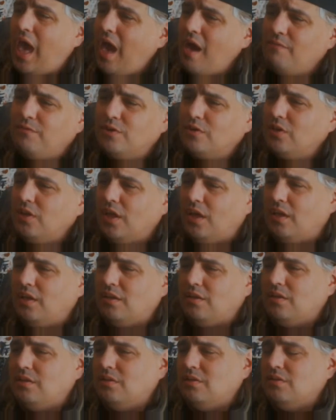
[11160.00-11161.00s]
ever let
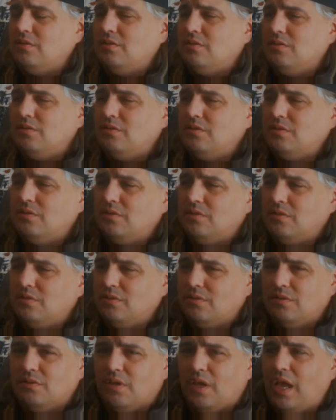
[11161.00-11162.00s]

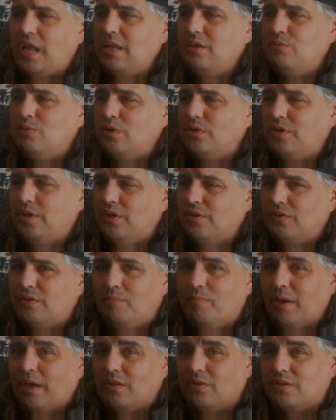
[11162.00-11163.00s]
anyone near the
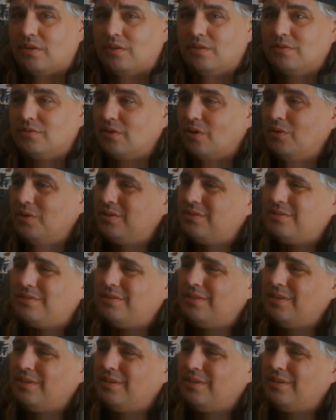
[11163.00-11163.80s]
belly. So it